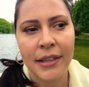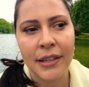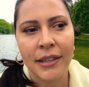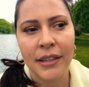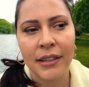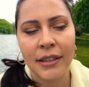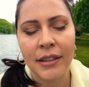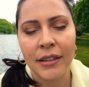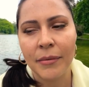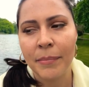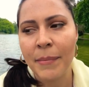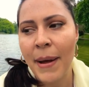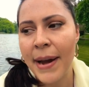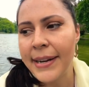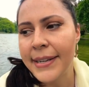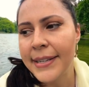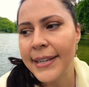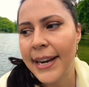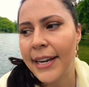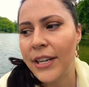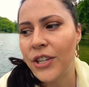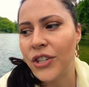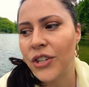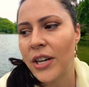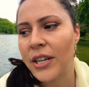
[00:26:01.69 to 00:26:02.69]
the
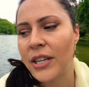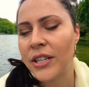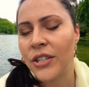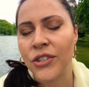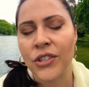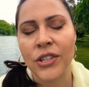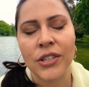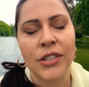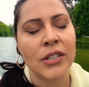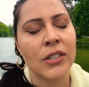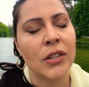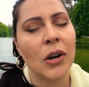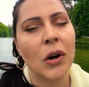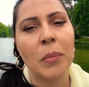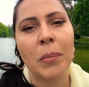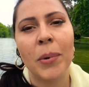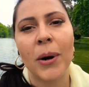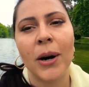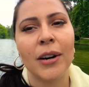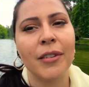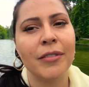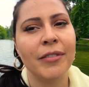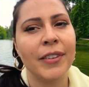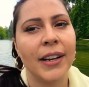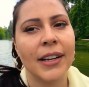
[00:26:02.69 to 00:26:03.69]
meditation is just so
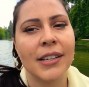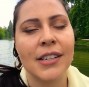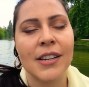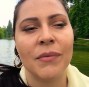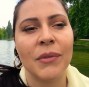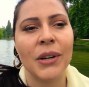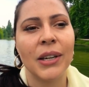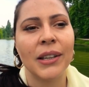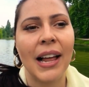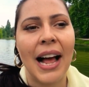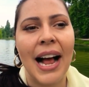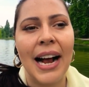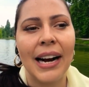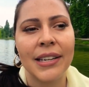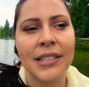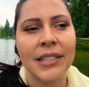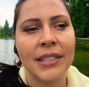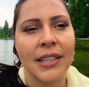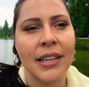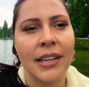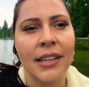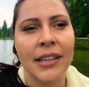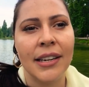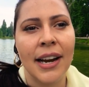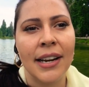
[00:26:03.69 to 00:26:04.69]
perfect and
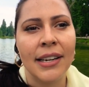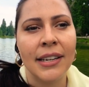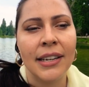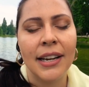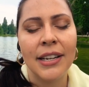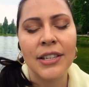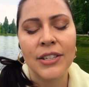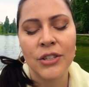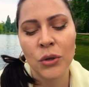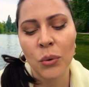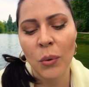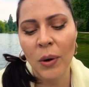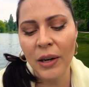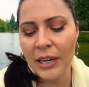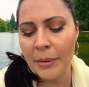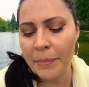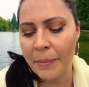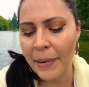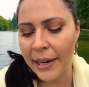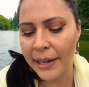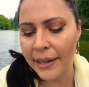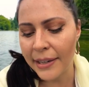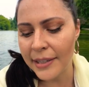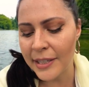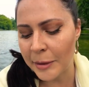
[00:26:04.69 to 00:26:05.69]
relaxing, and it's 20
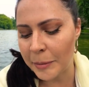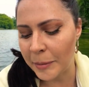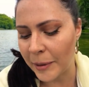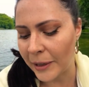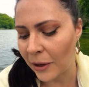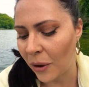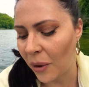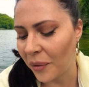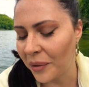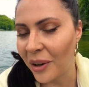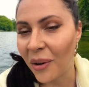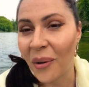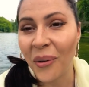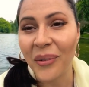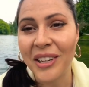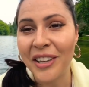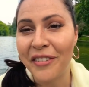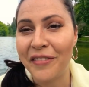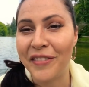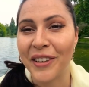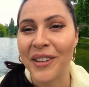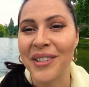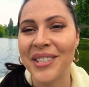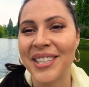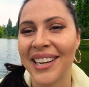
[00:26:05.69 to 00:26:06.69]
minutes, but it only
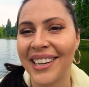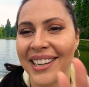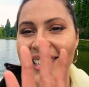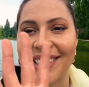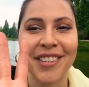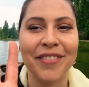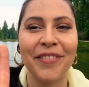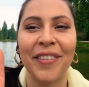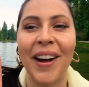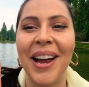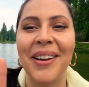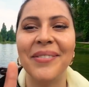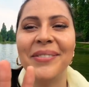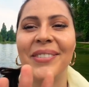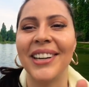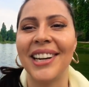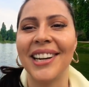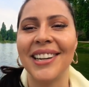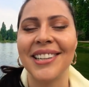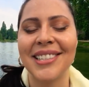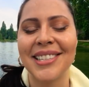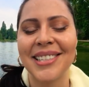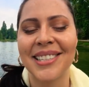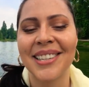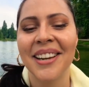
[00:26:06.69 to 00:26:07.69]
feels like it's 5
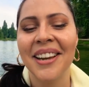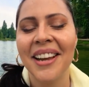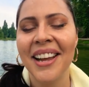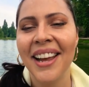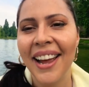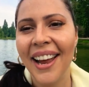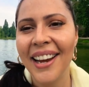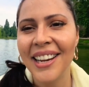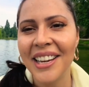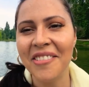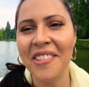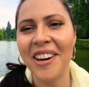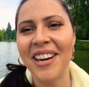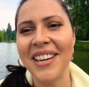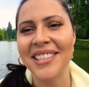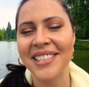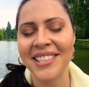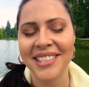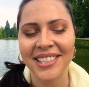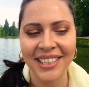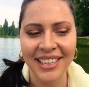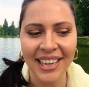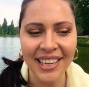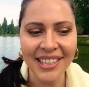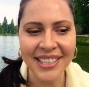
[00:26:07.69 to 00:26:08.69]
minutes.
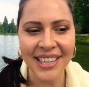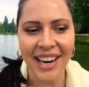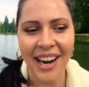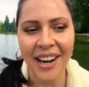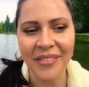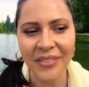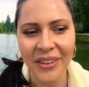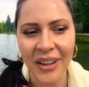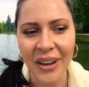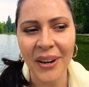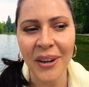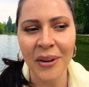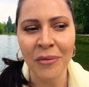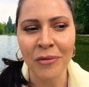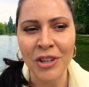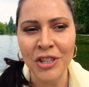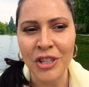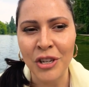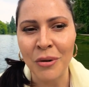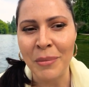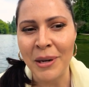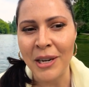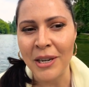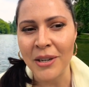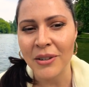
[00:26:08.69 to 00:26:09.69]
Anyways, get down there, and when
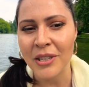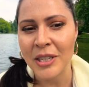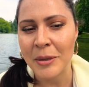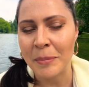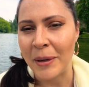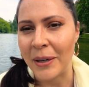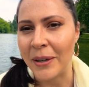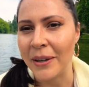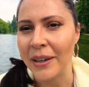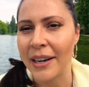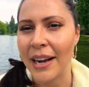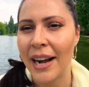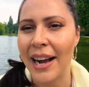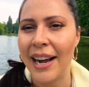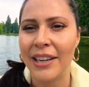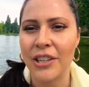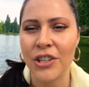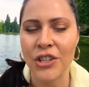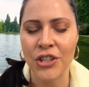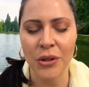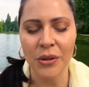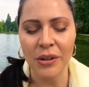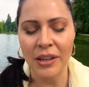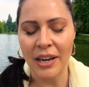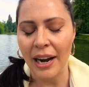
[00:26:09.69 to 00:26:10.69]
you meet your spirit guide,
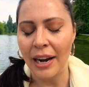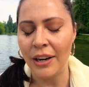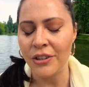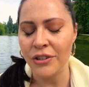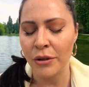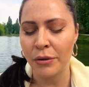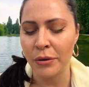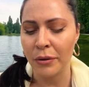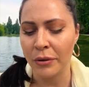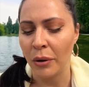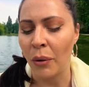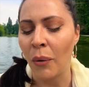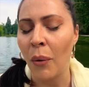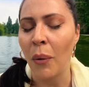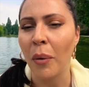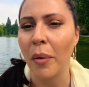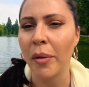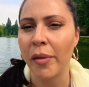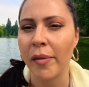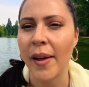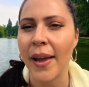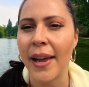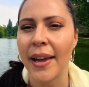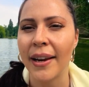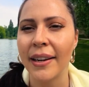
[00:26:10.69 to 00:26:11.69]
she'll guide you through the whole
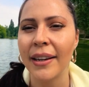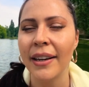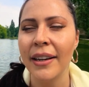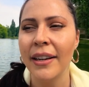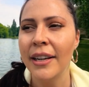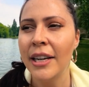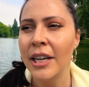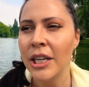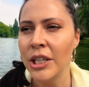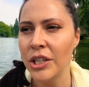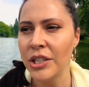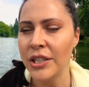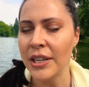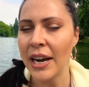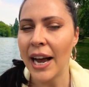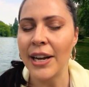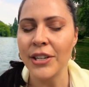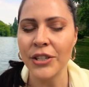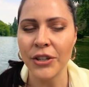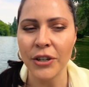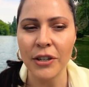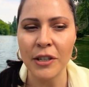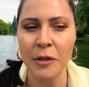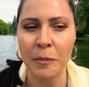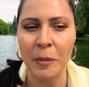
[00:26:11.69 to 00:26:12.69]
thing. Just
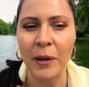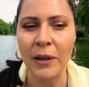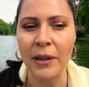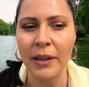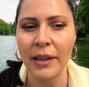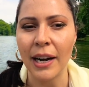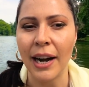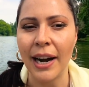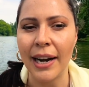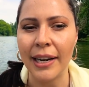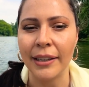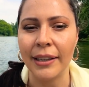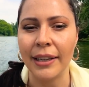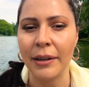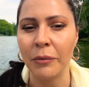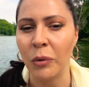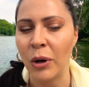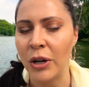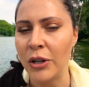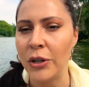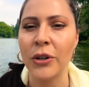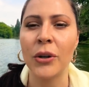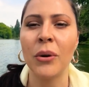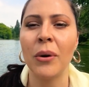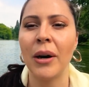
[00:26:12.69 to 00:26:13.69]
ask your spirit guide
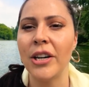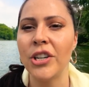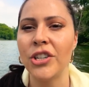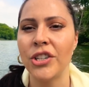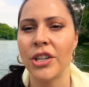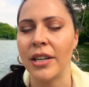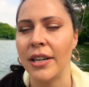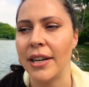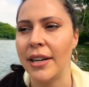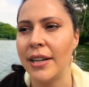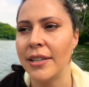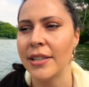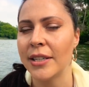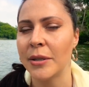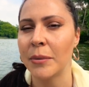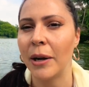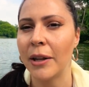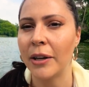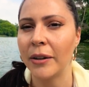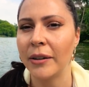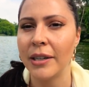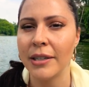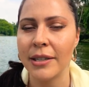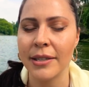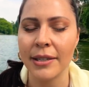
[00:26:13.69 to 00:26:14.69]
what your question is,
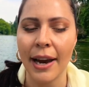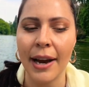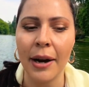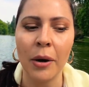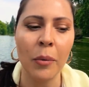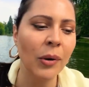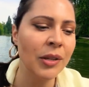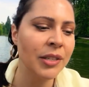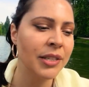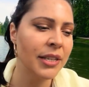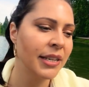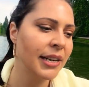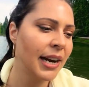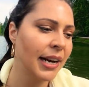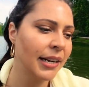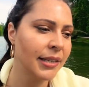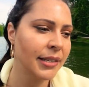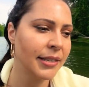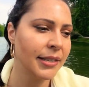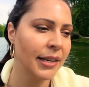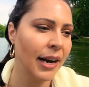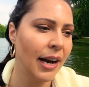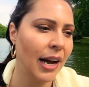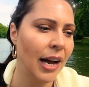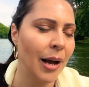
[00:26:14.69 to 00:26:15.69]
whether it's like, what's the next
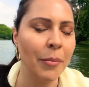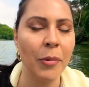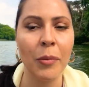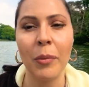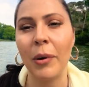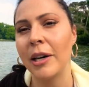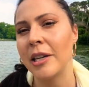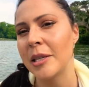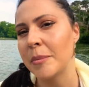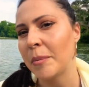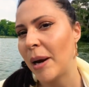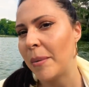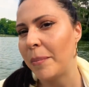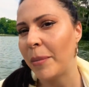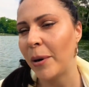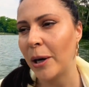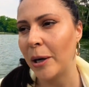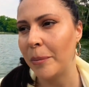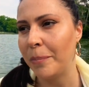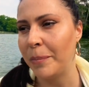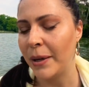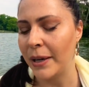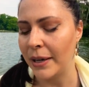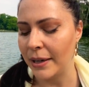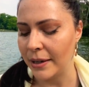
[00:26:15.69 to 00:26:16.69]
step? What is my
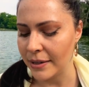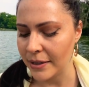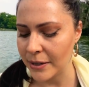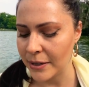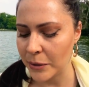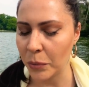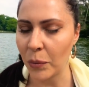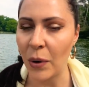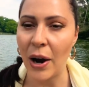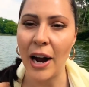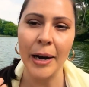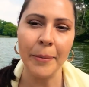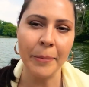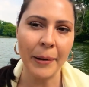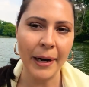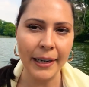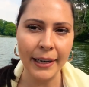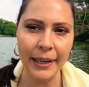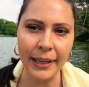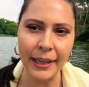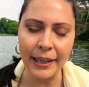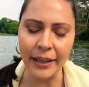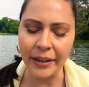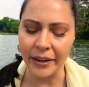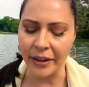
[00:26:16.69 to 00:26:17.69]
purpose? Why am I
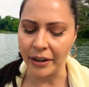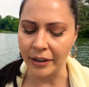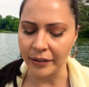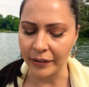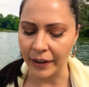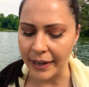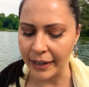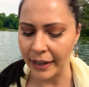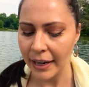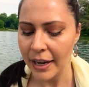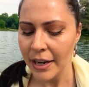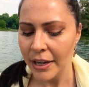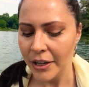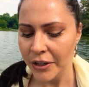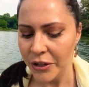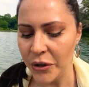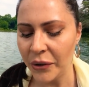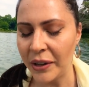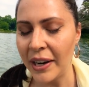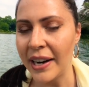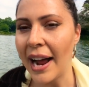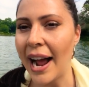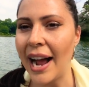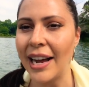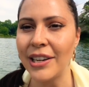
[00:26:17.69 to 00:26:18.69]
here? Like, you
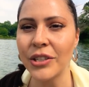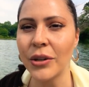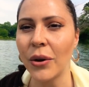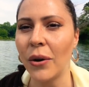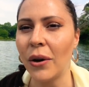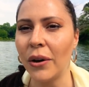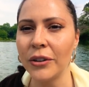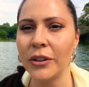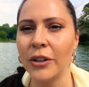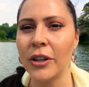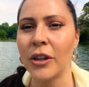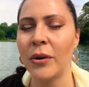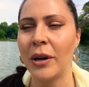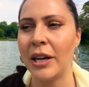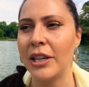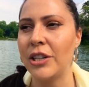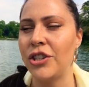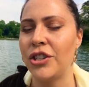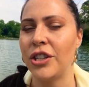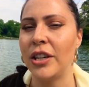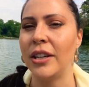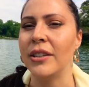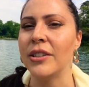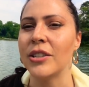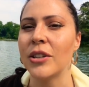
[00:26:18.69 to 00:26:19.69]
can ask all your
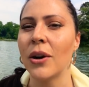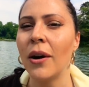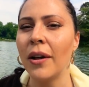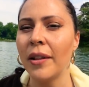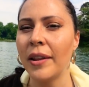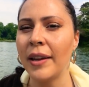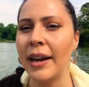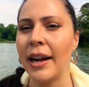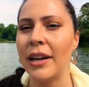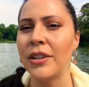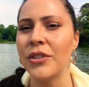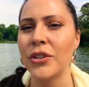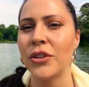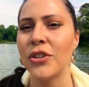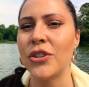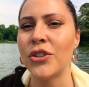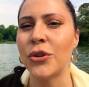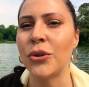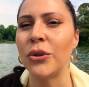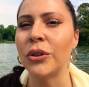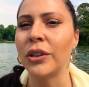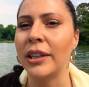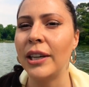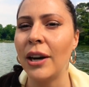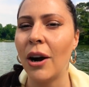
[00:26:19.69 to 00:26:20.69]
questions. All the answers
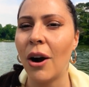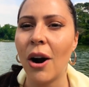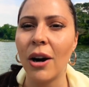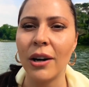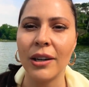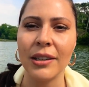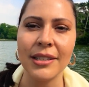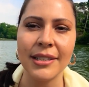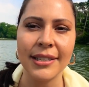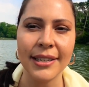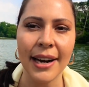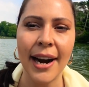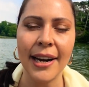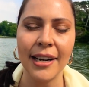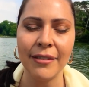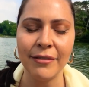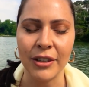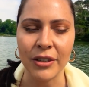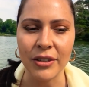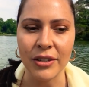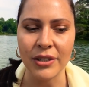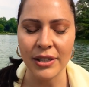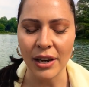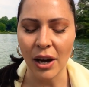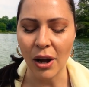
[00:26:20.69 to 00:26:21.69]
truly are inside of
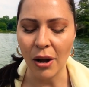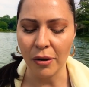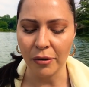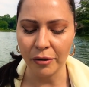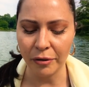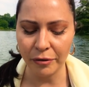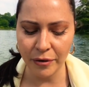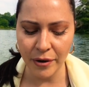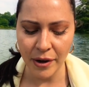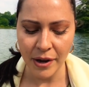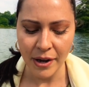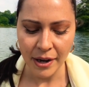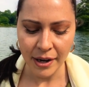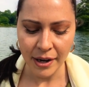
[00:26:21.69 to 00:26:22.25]
yourself.